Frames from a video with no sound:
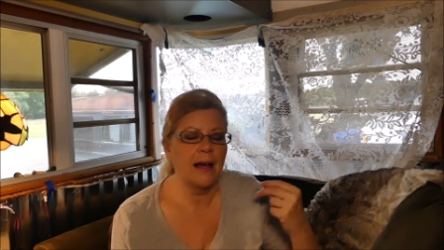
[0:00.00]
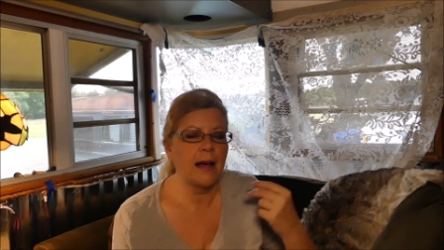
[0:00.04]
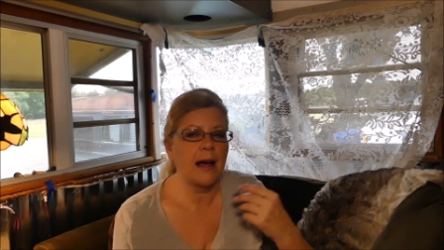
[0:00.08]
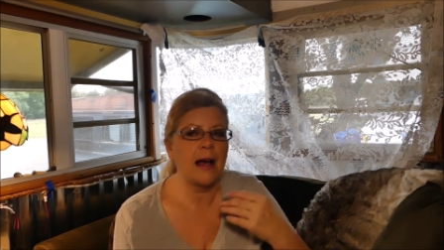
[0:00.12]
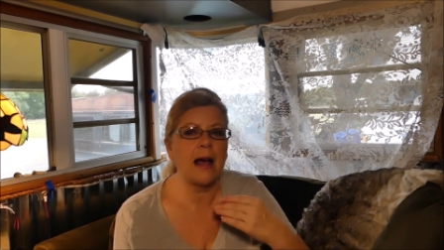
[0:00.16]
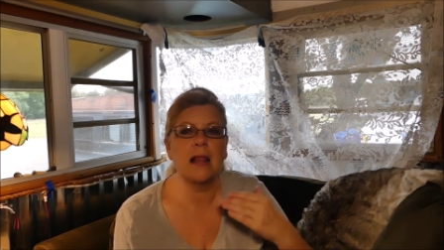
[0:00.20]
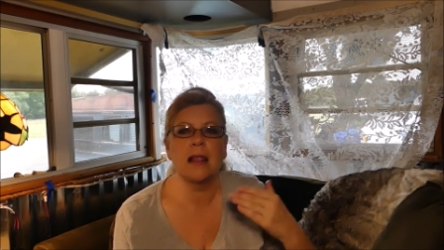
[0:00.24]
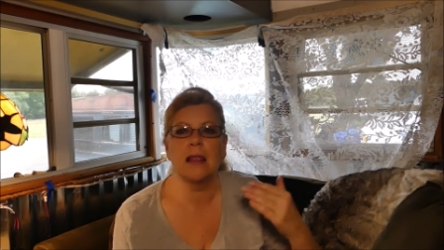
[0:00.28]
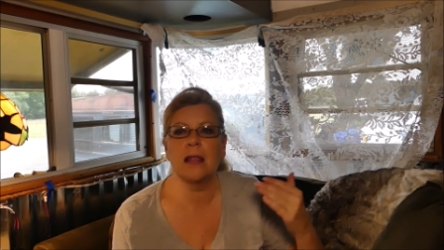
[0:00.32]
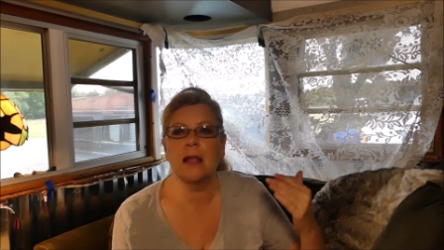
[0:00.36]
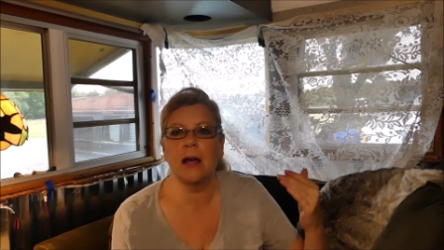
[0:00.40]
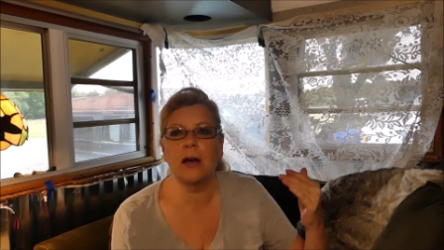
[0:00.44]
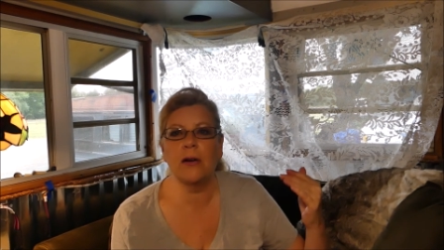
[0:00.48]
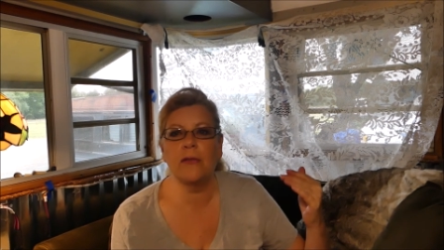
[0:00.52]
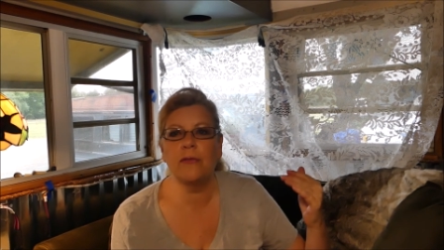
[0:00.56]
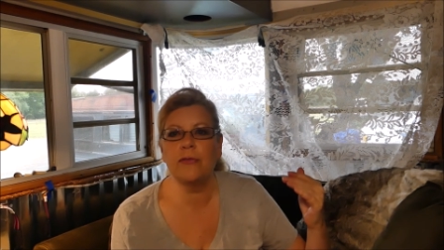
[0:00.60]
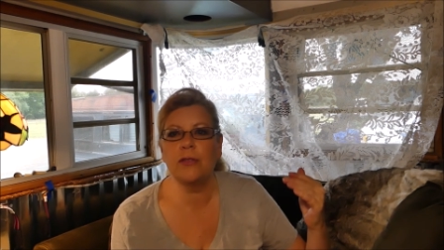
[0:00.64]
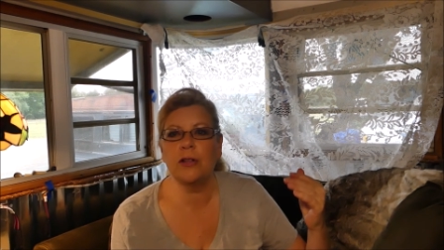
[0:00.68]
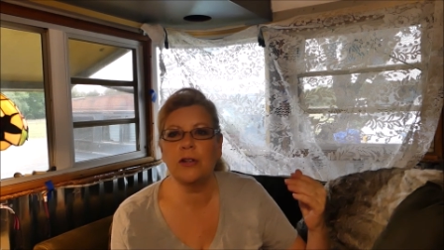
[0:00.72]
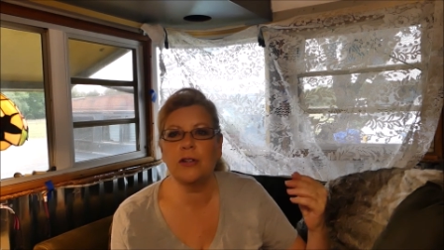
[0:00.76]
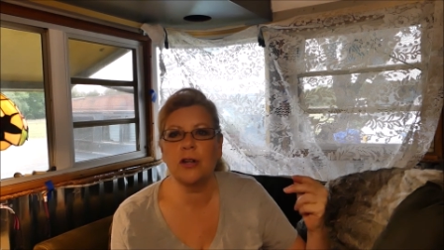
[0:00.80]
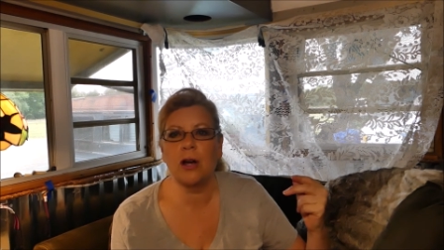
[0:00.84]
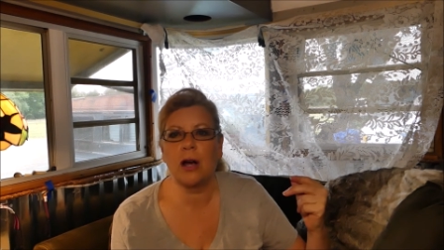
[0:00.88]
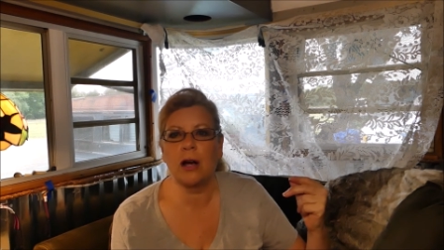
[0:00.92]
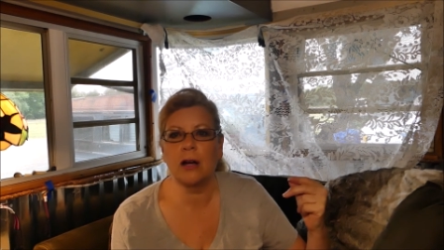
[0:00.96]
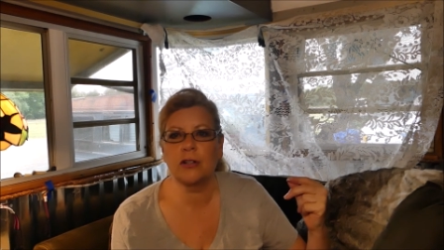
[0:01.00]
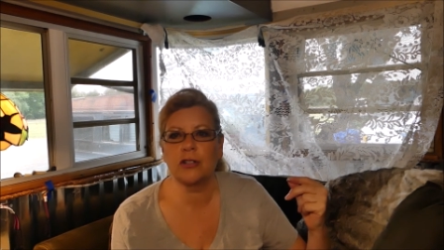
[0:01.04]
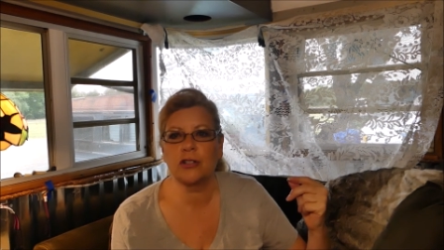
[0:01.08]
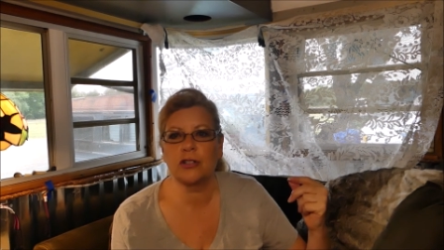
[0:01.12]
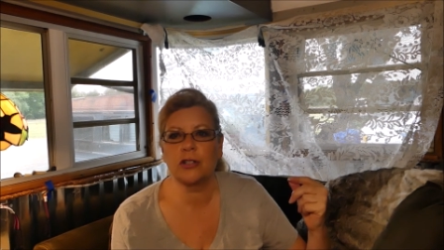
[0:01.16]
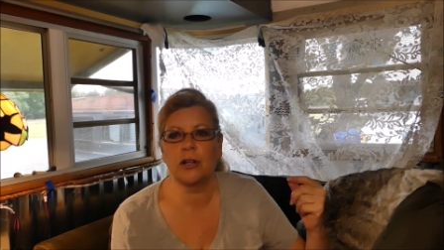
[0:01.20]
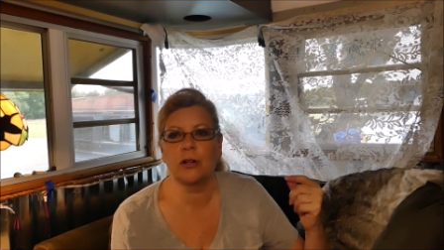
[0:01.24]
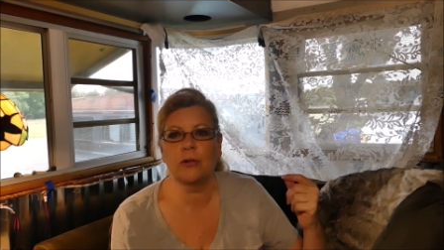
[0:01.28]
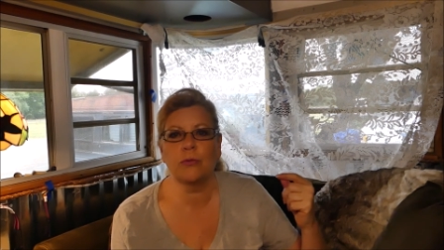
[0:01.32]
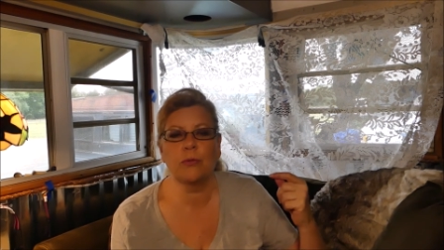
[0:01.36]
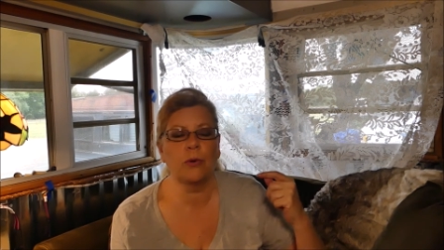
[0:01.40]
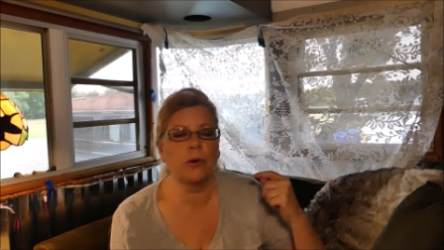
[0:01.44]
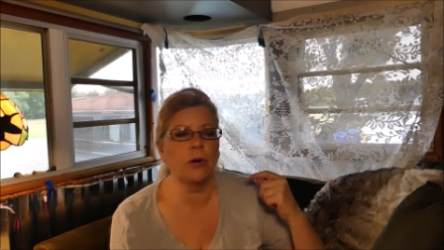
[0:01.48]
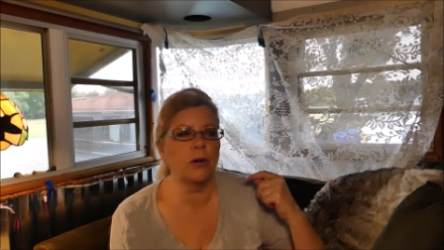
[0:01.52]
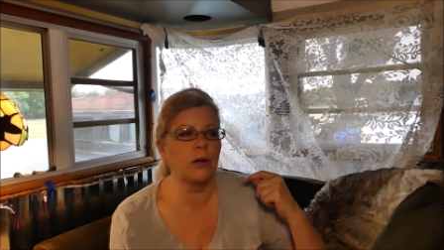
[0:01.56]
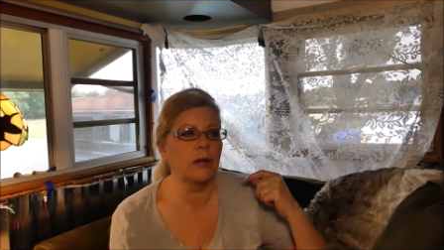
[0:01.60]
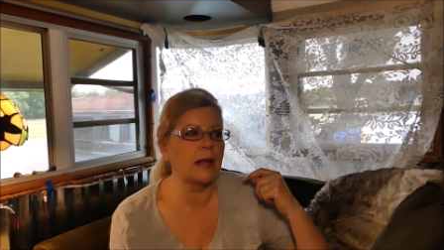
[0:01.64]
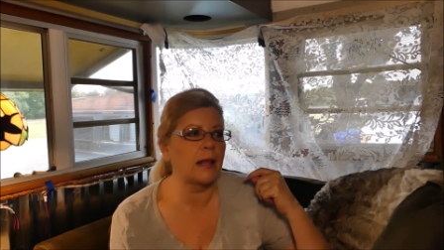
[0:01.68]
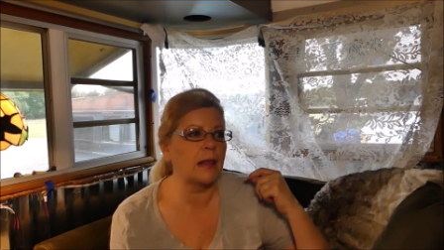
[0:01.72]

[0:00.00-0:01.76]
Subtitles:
I love the dog show world.